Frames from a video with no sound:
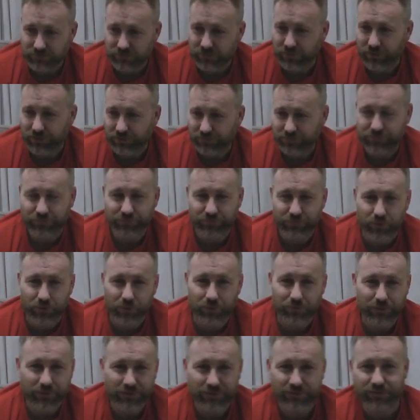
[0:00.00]

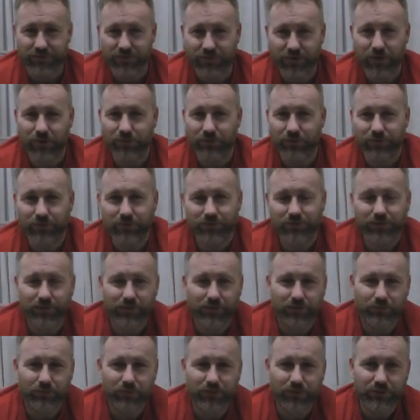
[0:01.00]
life-affirming to know that, you
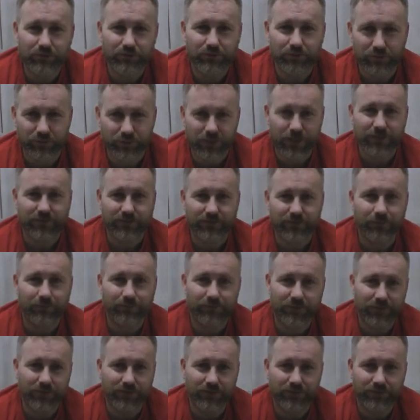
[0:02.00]
know, when you create
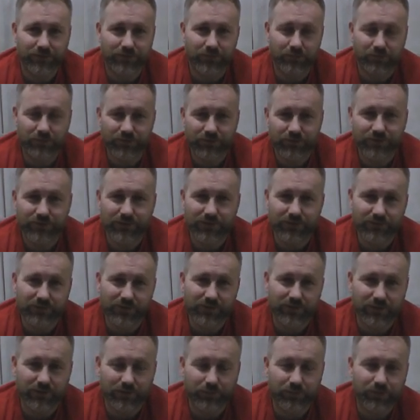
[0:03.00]
something that someone sees
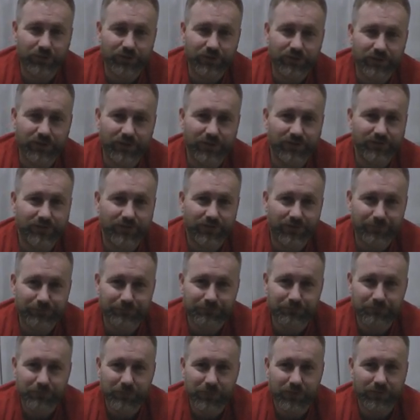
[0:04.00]
it and appreciates it
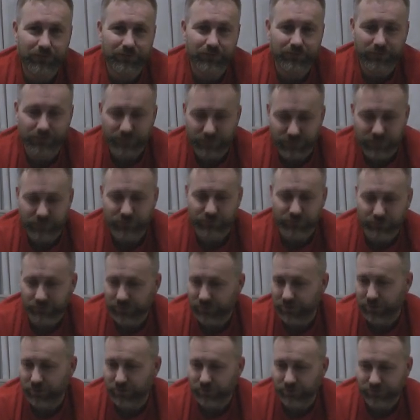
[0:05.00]
and kind of gives you
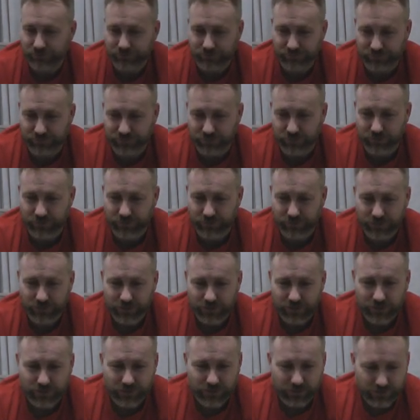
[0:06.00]
encouragement for it.
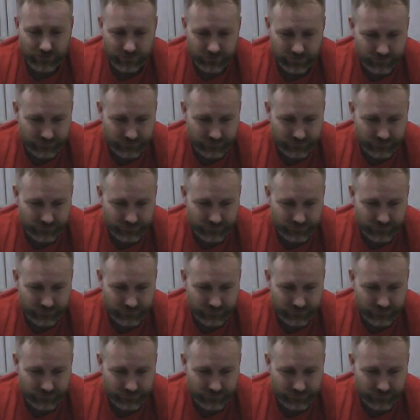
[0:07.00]
And